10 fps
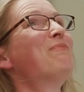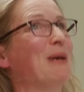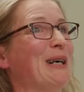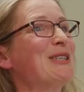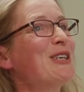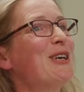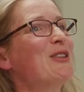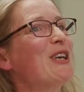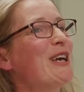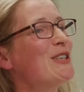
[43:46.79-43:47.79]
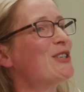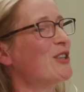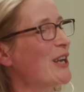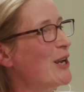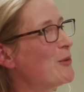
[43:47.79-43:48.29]
but the end,
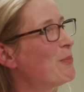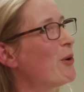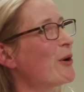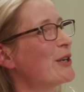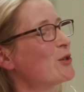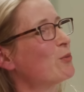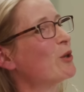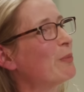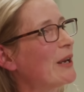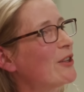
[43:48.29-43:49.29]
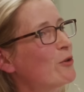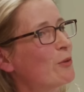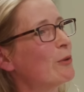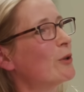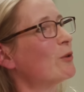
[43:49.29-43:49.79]
the end point will be that
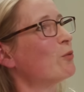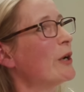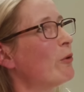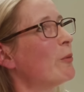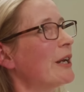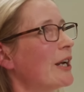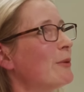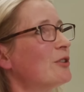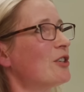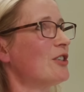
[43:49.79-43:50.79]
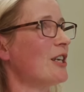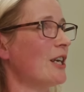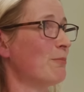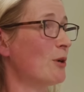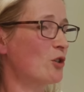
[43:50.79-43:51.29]
we will, we will be able to
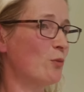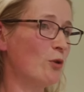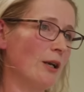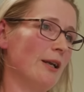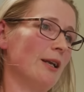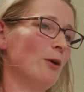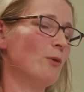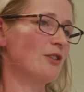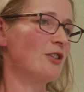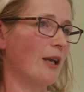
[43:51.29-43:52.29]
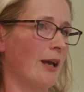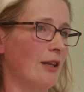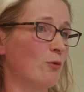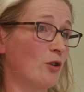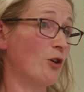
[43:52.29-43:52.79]
see much more clearly, once
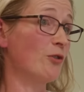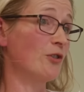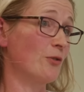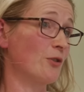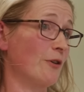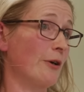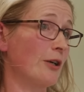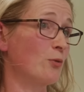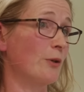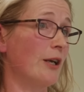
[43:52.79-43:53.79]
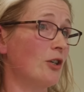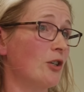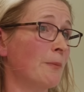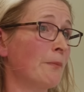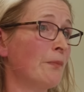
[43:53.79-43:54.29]
again, well, the contours of our actual
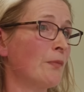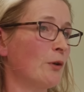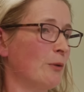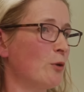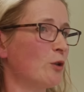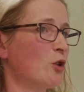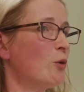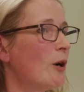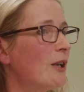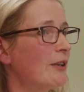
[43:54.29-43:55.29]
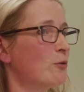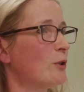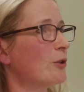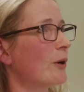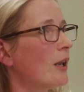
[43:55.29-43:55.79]
nature. And we'll do our,
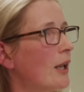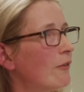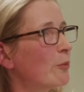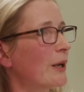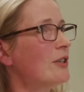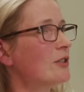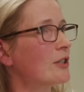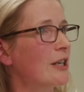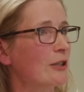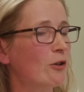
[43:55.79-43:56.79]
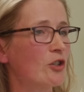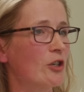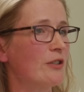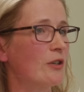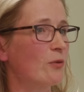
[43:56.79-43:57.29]
we'll do our level best to
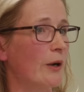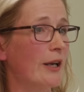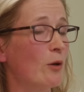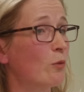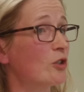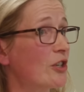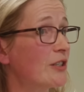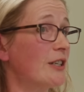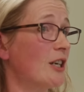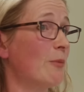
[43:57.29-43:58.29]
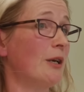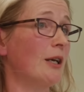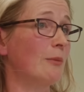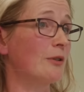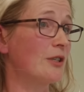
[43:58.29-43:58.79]
technologize it away, and we'll just end up
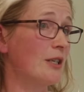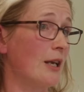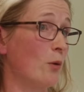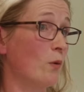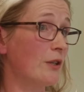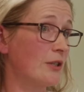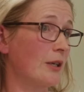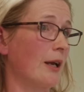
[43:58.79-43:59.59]
being able to see once